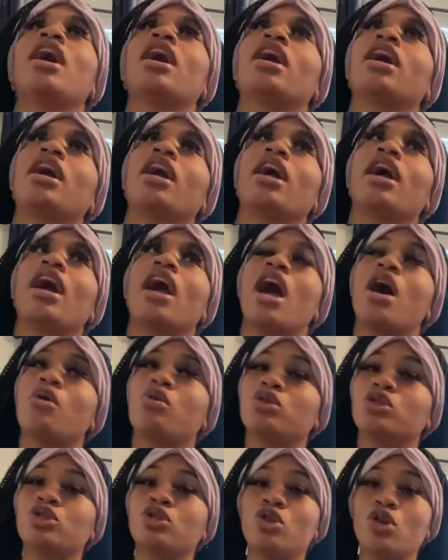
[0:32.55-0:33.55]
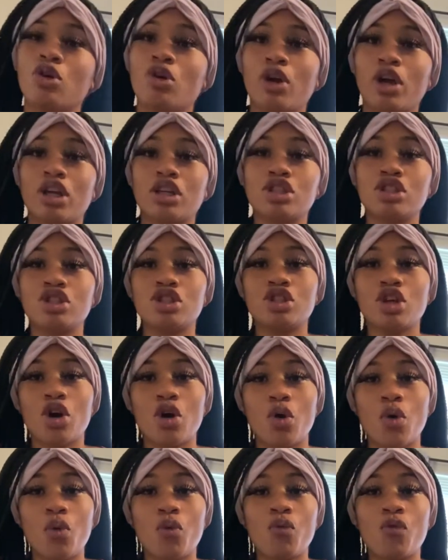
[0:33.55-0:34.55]
and how it's going
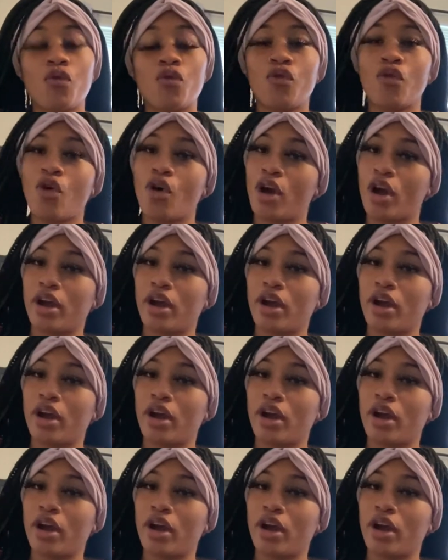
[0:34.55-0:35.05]
so far.